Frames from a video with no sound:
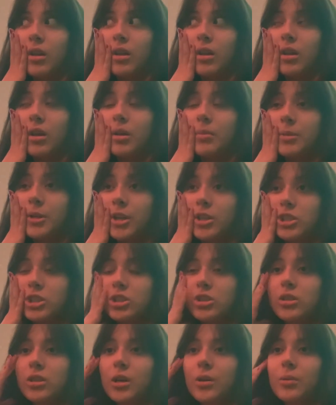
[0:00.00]
I'm not
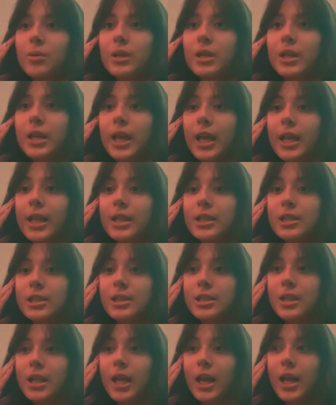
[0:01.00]
sure I want to get
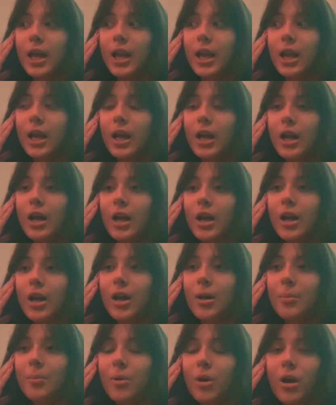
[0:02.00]
into that.
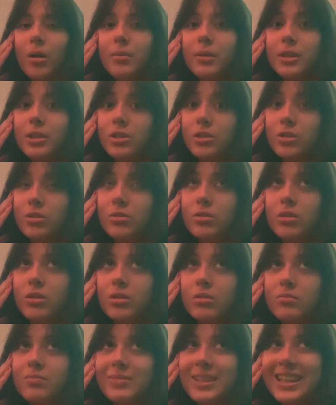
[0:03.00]
Probably do
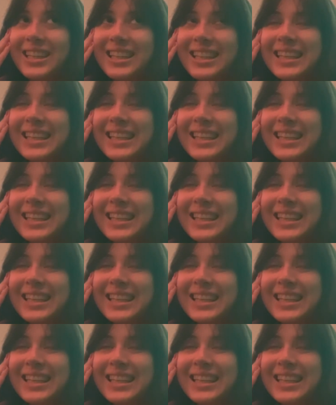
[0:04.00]
though.